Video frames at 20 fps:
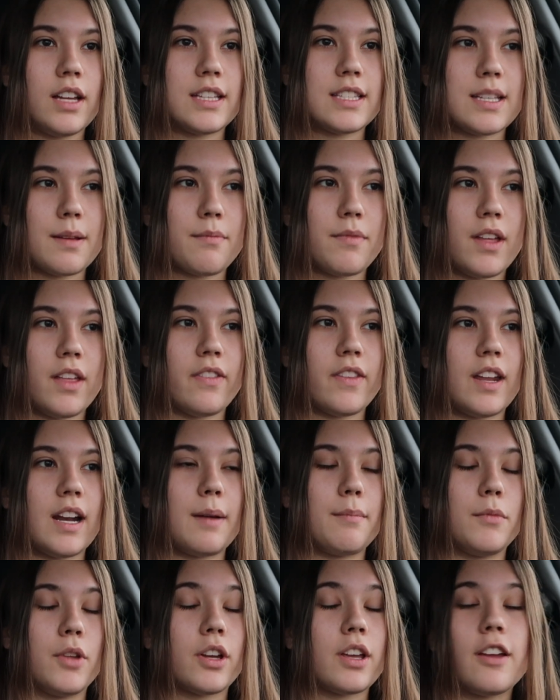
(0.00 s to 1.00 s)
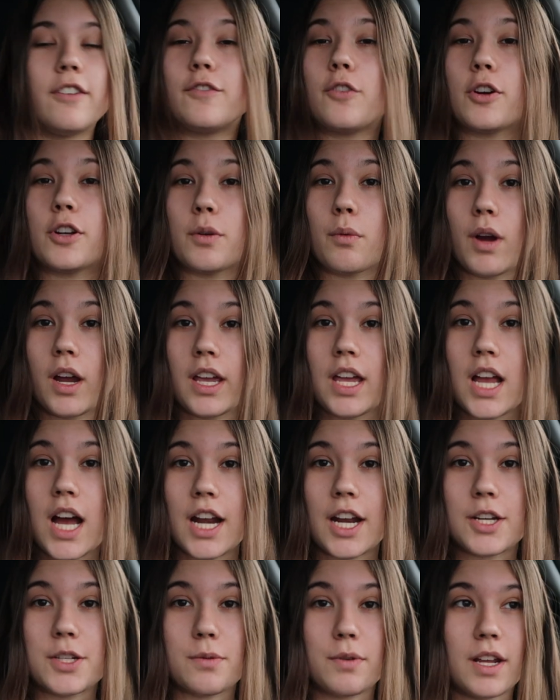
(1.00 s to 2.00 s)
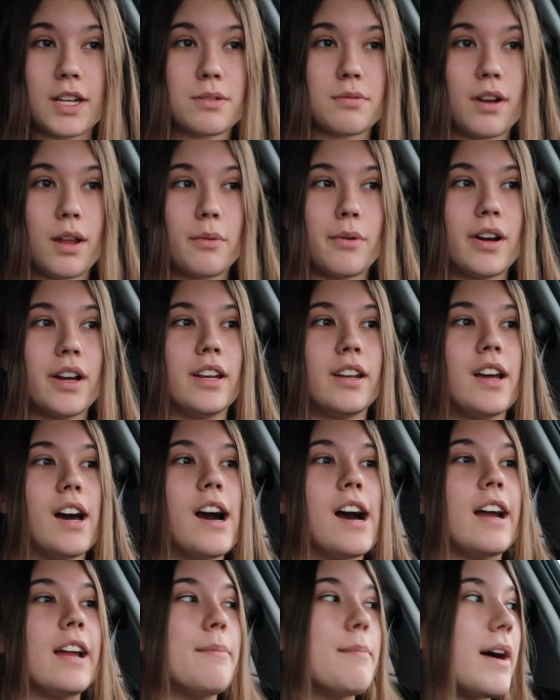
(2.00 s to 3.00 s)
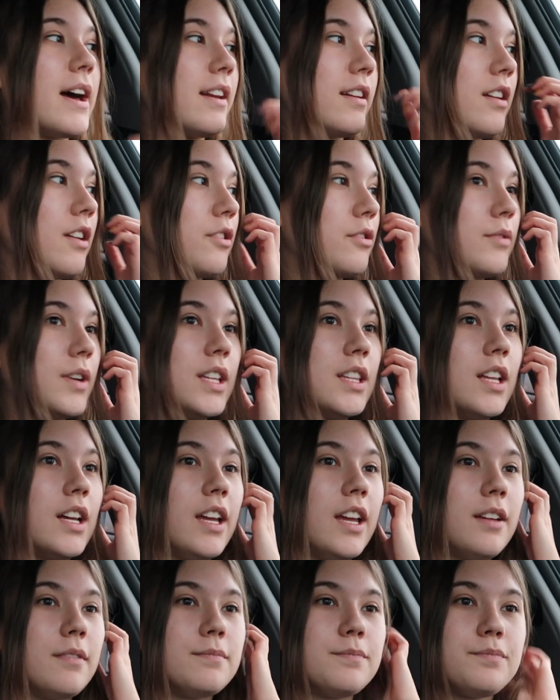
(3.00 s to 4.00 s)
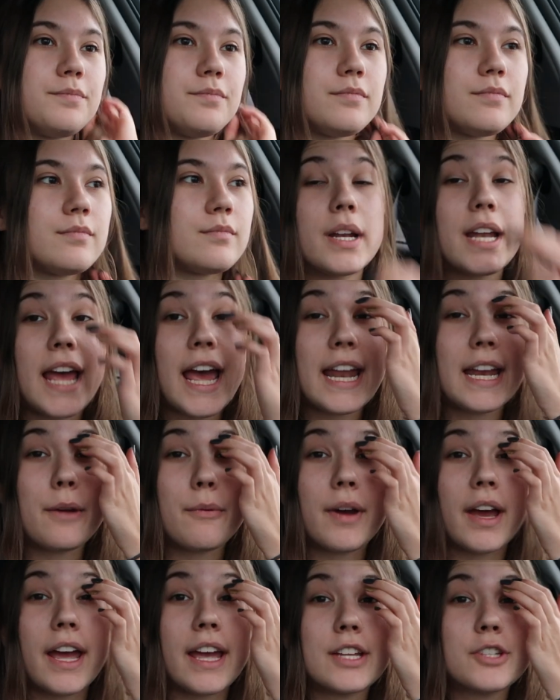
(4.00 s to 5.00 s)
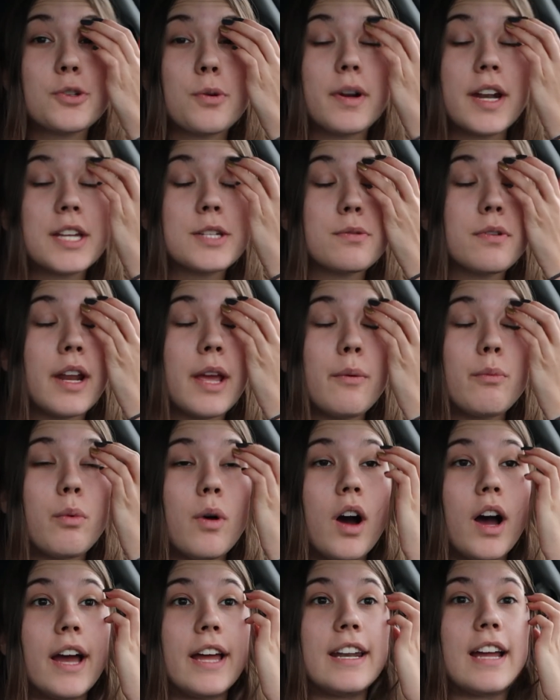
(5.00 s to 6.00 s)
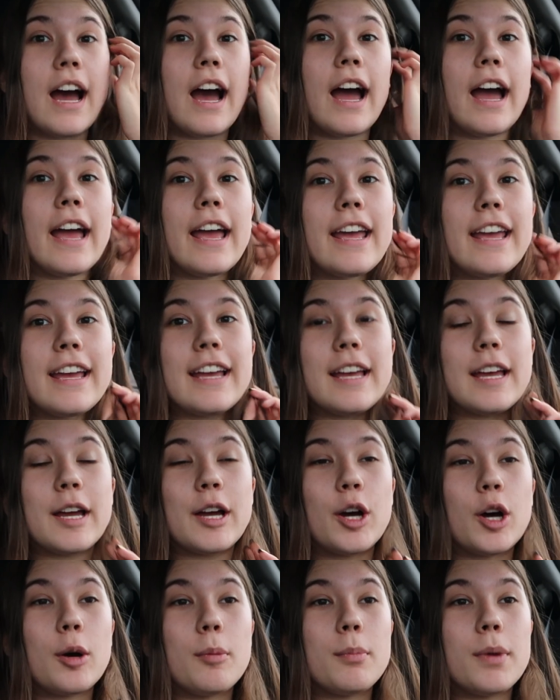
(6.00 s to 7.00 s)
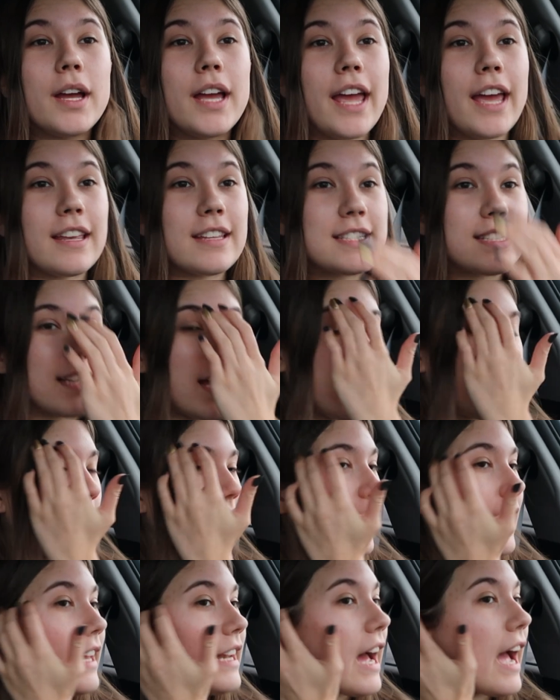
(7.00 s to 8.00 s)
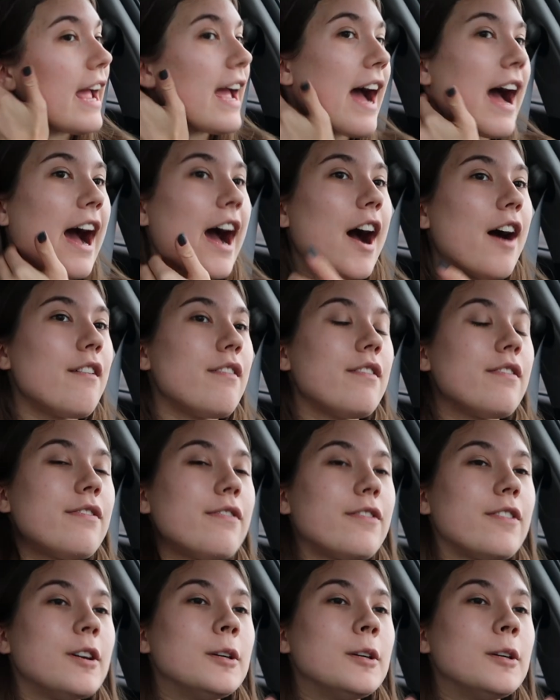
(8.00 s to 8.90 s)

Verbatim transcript: and something that I'm looking forward to working on in 2021. I'm at another red light. But anyway, 2021, I am excited. I have